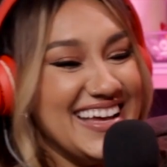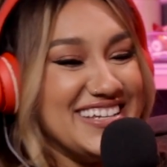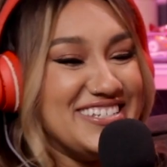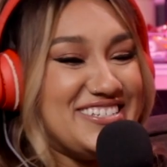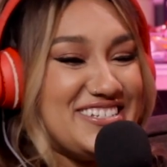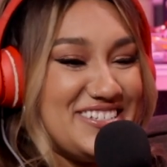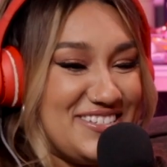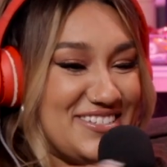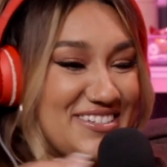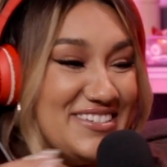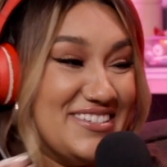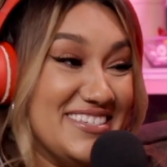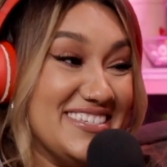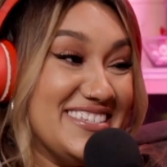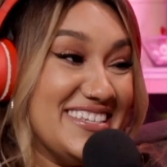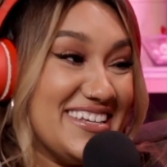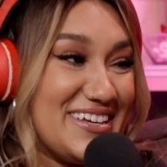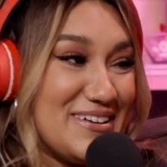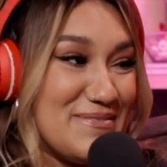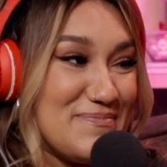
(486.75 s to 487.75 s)
she turns
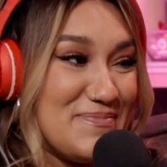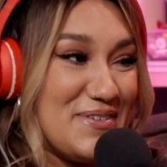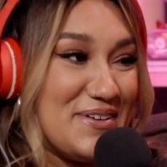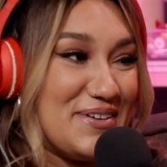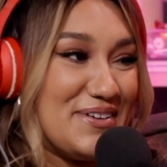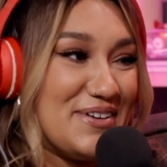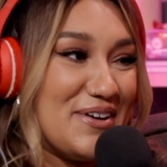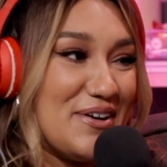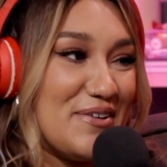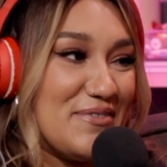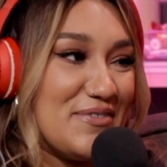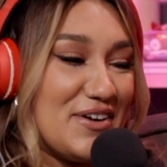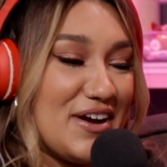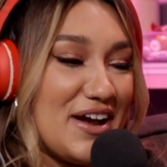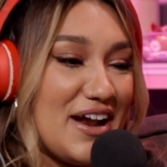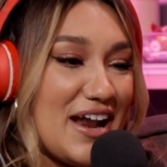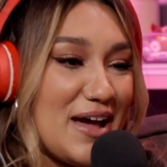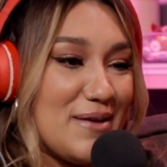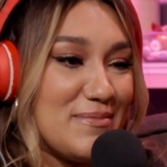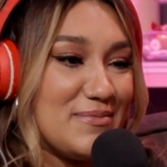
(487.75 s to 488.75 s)
the computer over
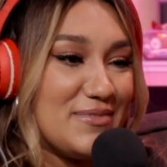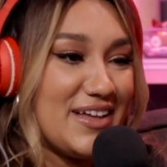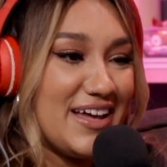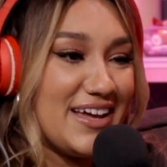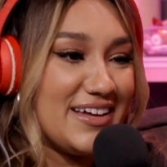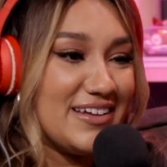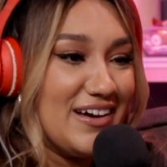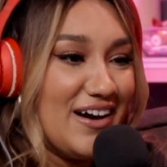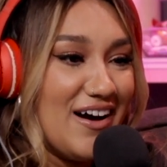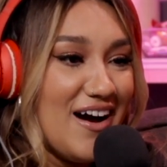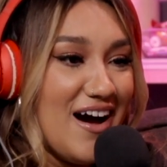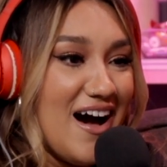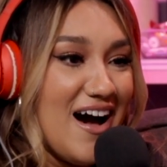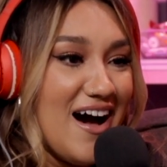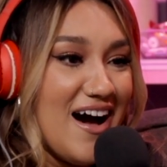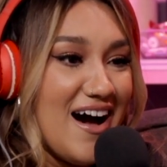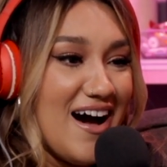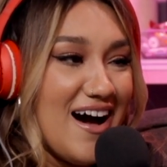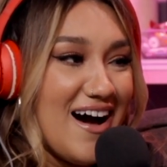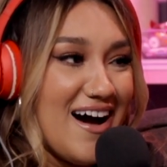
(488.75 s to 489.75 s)
and I'm like,
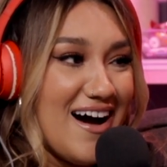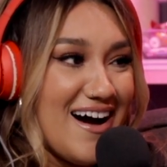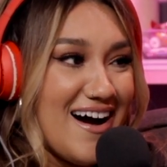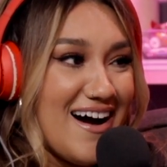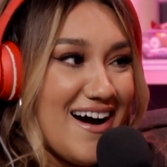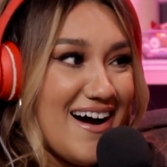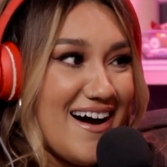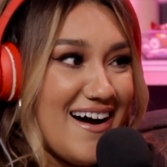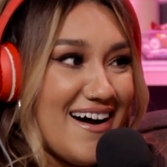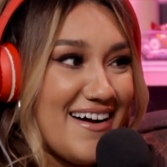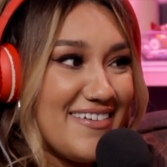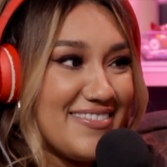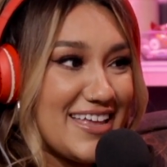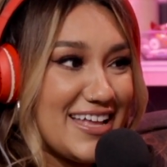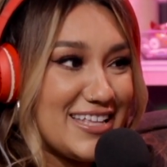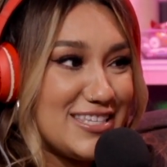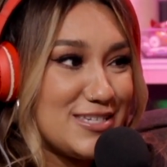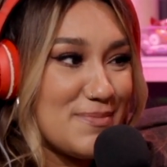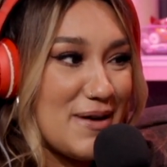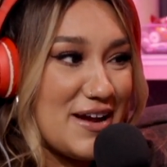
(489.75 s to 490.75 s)
oh,
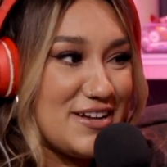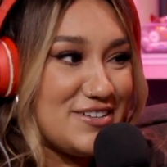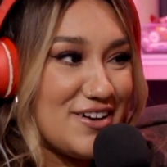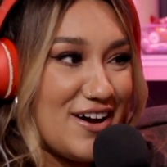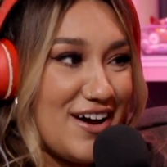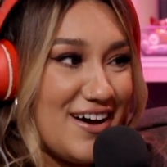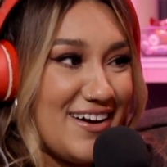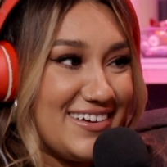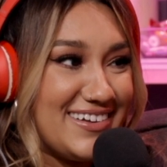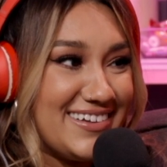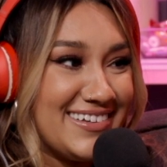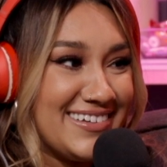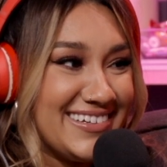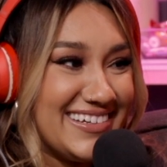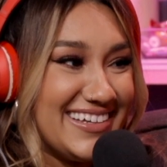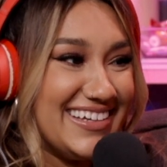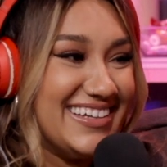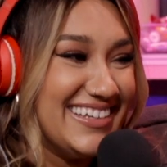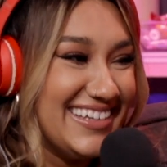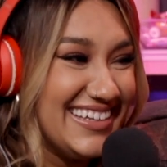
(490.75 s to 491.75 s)
that's my
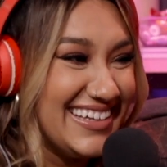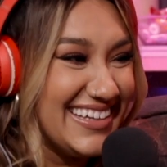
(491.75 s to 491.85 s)
dog.